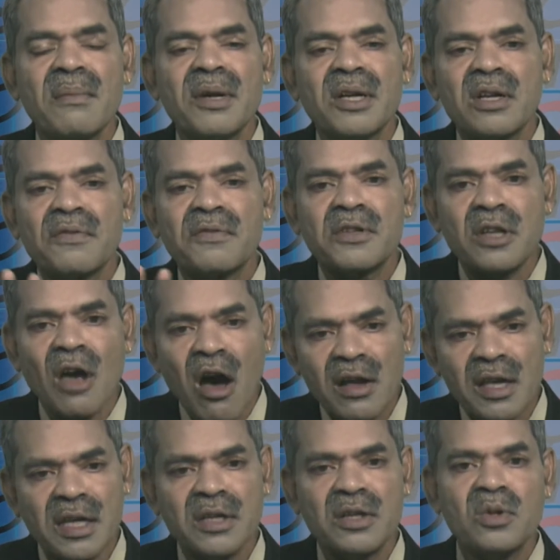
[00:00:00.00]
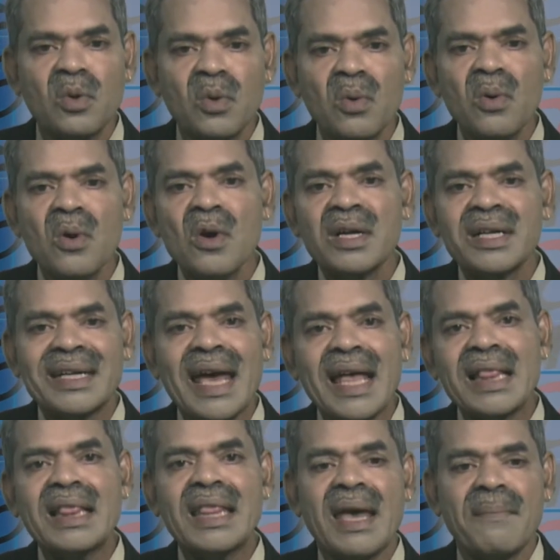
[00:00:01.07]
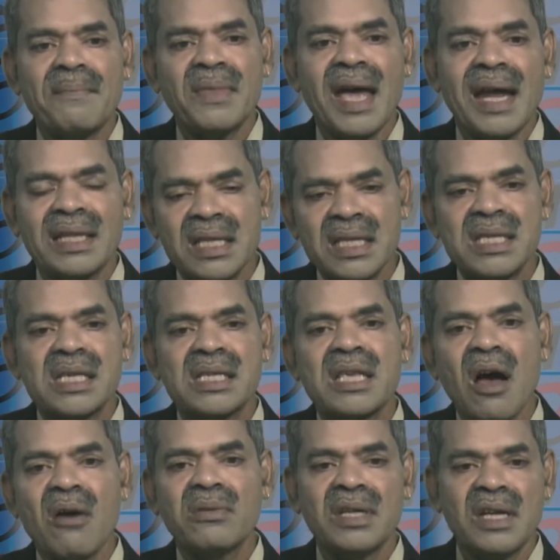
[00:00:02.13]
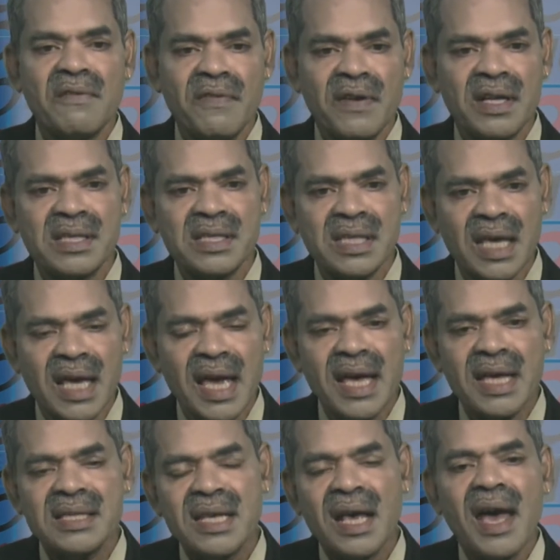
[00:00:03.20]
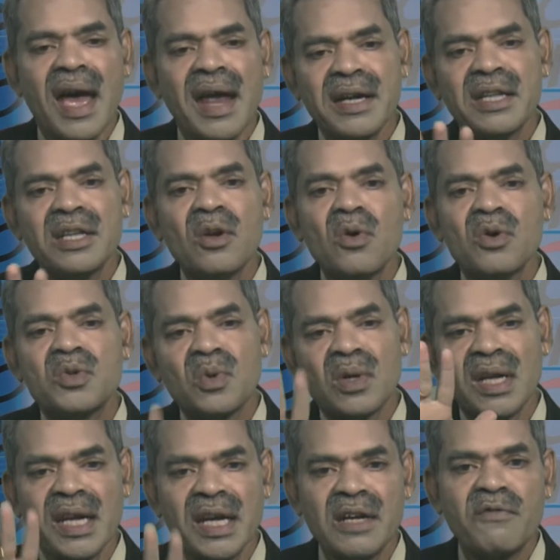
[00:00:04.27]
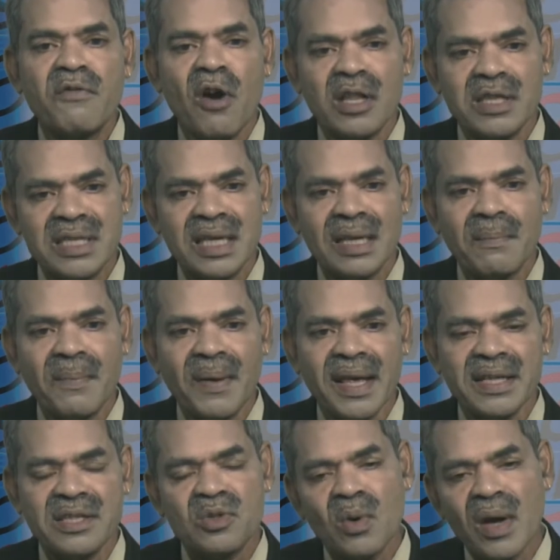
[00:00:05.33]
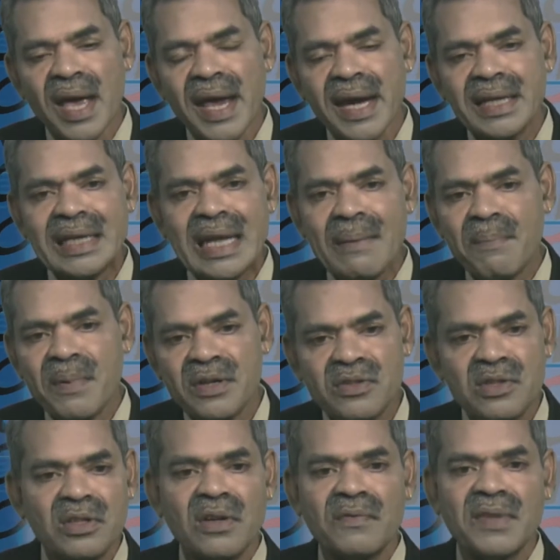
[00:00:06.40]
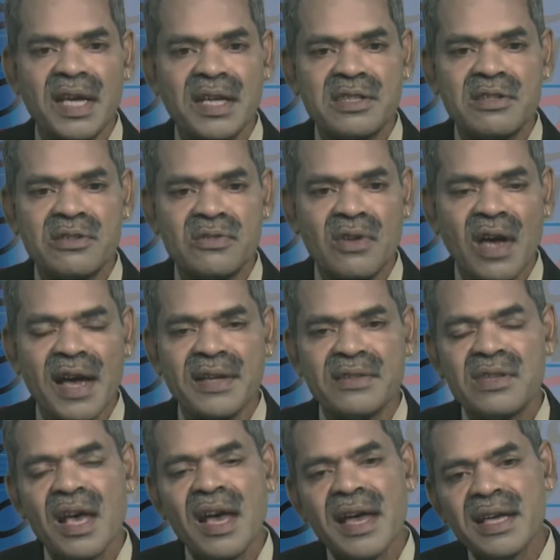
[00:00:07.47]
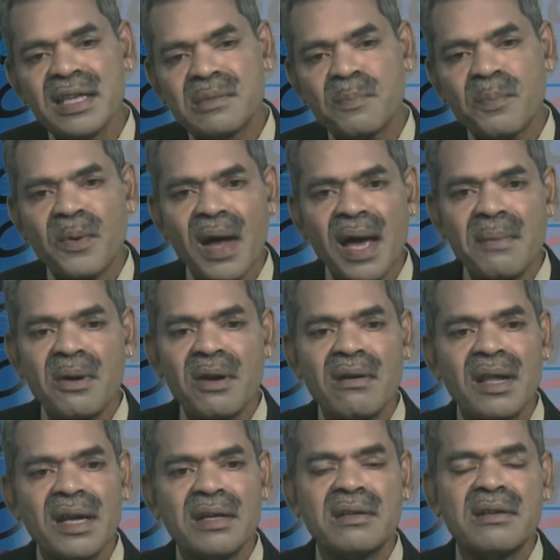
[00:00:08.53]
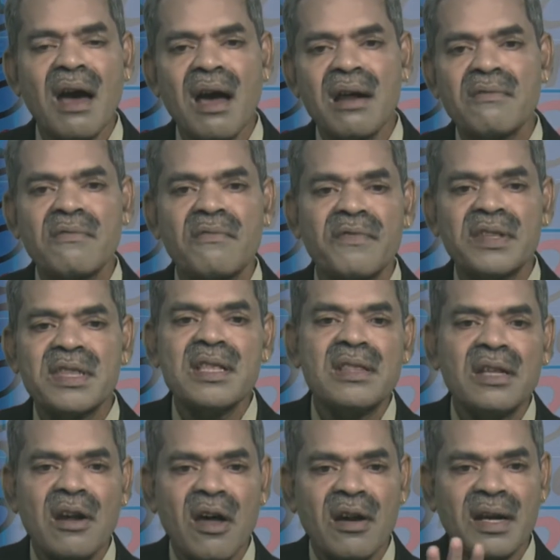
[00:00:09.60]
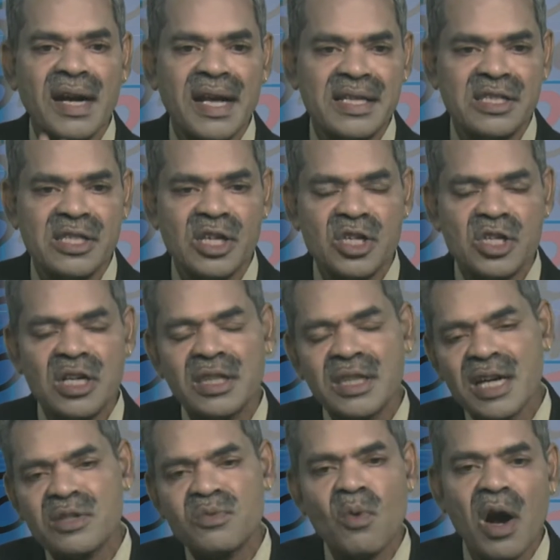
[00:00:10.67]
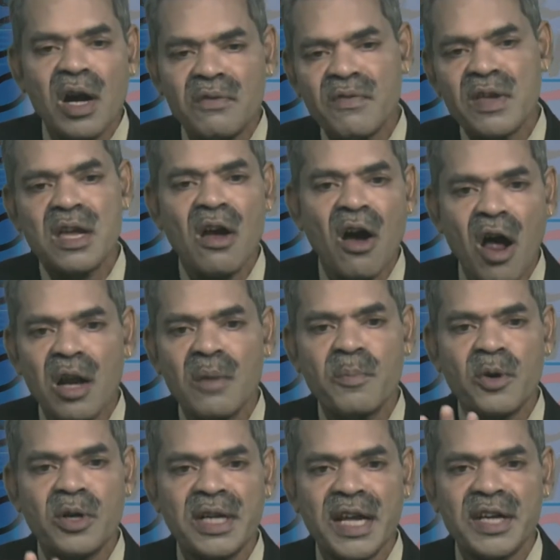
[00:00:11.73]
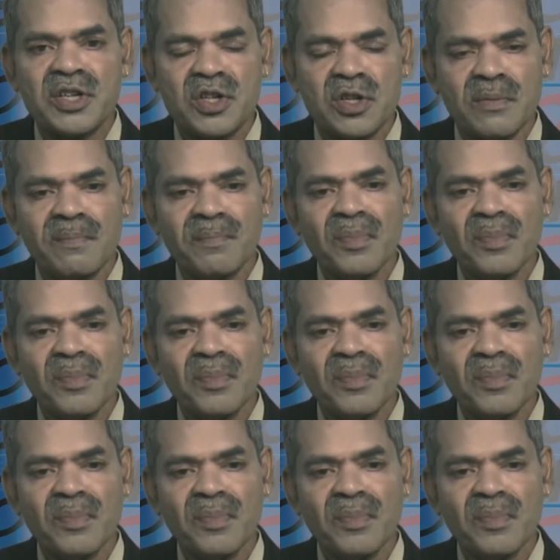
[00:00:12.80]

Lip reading: bit of talking to, tell them that this is how the difference is, and usually it falls in place. So 80% of the exercise is primarily done within an organization. That is what we call protection.